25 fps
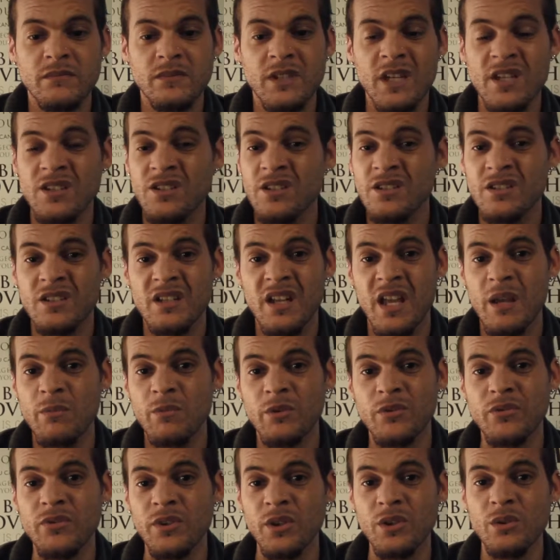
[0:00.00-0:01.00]
That's just to
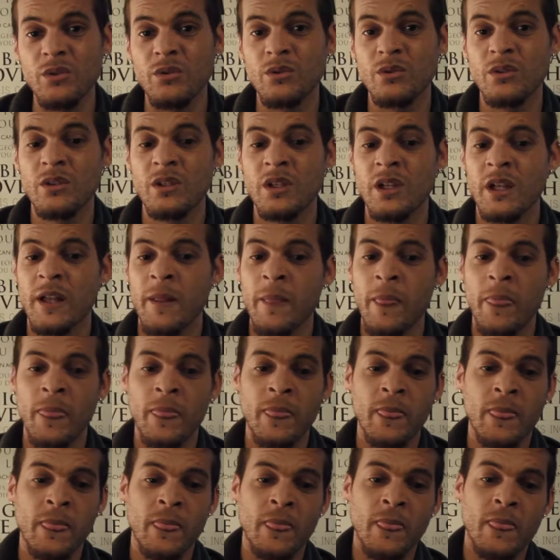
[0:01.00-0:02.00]
name a few.
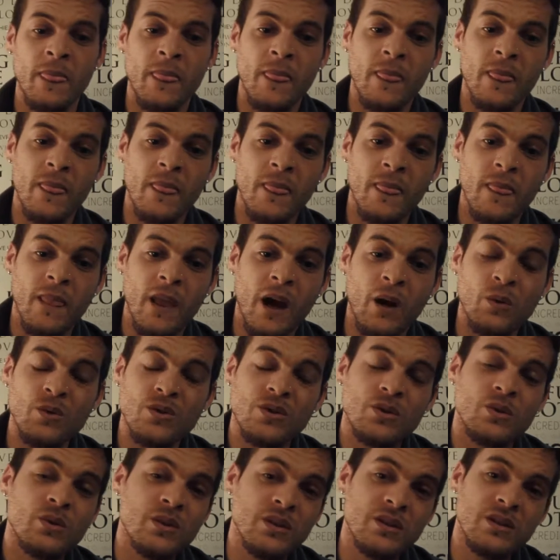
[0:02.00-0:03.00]
I
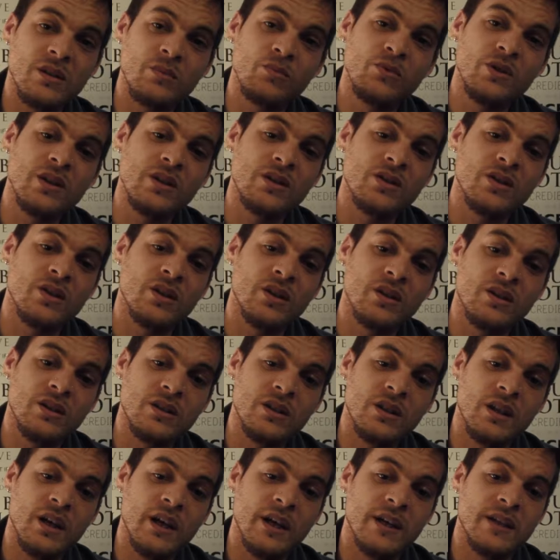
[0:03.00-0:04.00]
was doing some
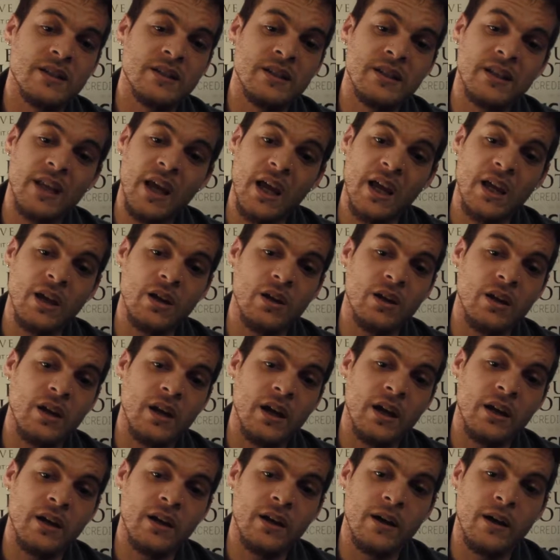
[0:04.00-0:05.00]
research today,
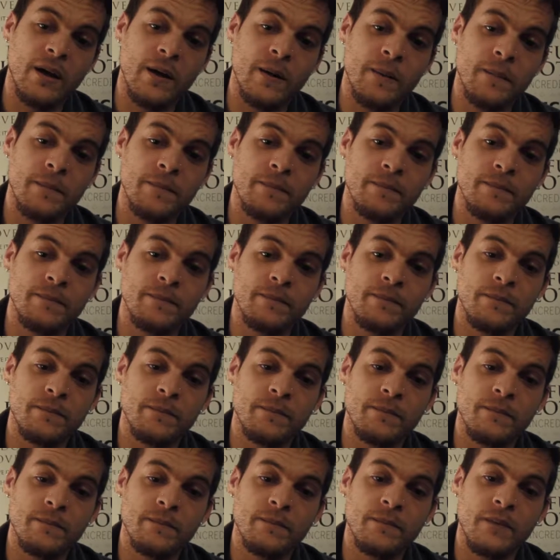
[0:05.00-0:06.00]
and
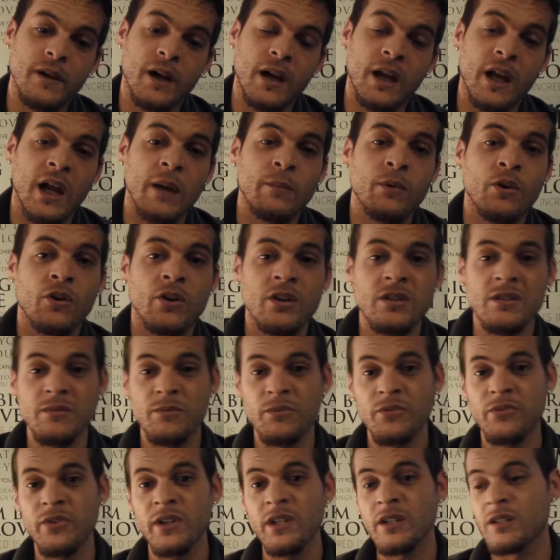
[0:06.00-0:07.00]
I came across
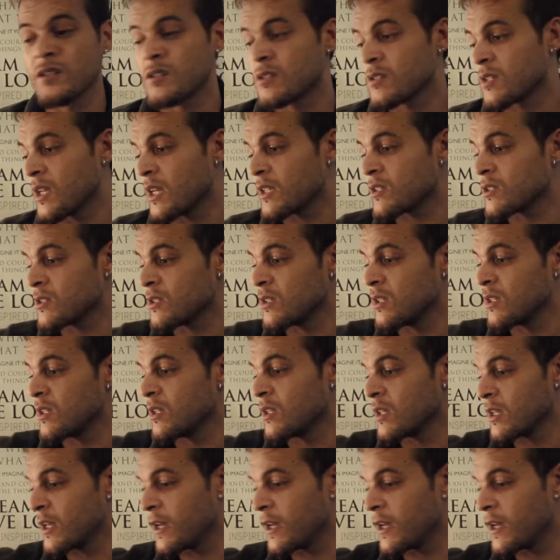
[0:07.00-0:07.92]
some figures actually.